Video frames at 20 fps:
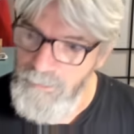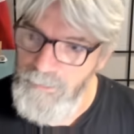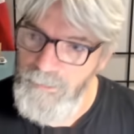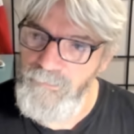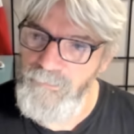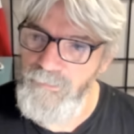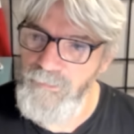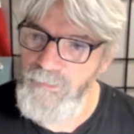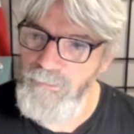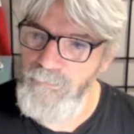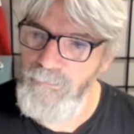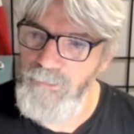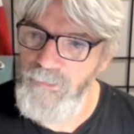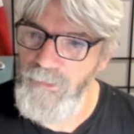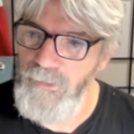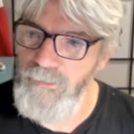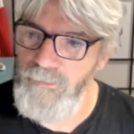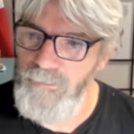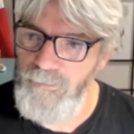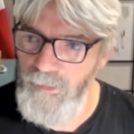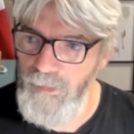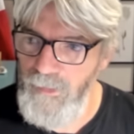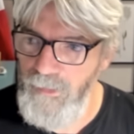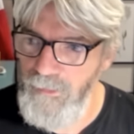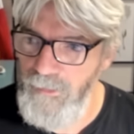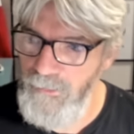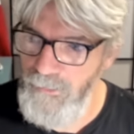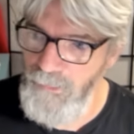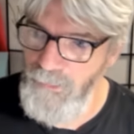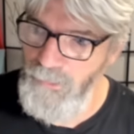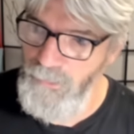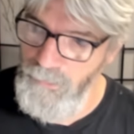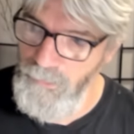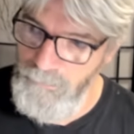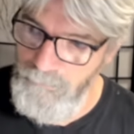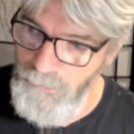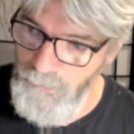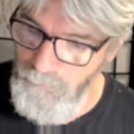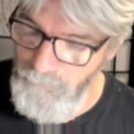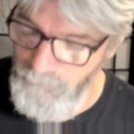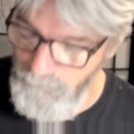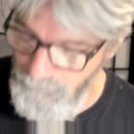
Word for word: Let's see what they say in here about